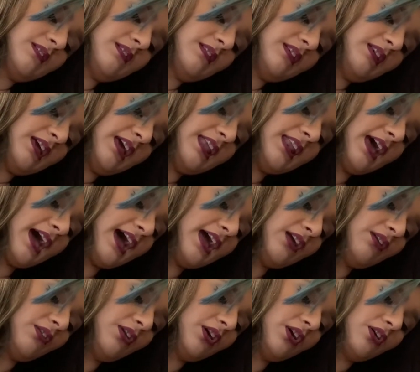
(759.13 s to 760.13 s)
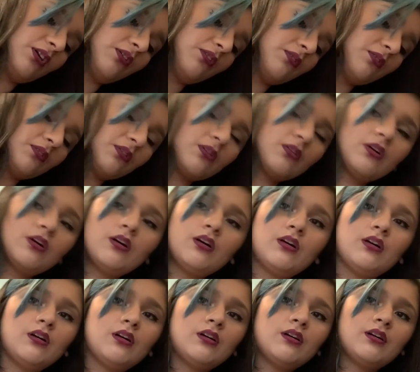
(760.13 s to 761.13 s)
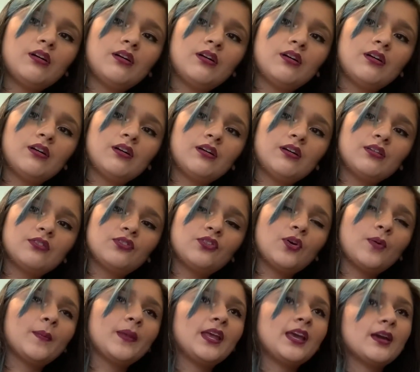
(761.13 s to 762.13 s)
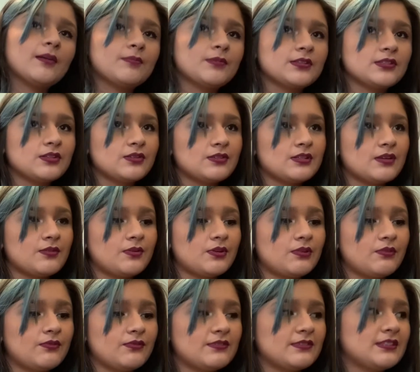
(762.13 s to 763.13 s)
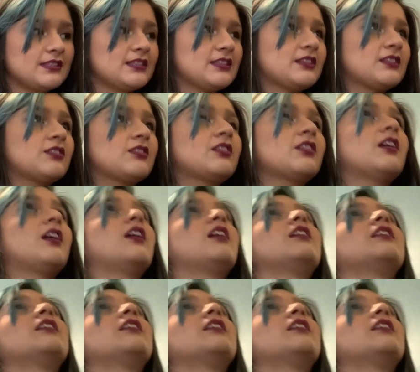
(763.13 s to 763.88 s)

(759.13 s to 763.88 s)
And Iroh. So many episodes I would have got.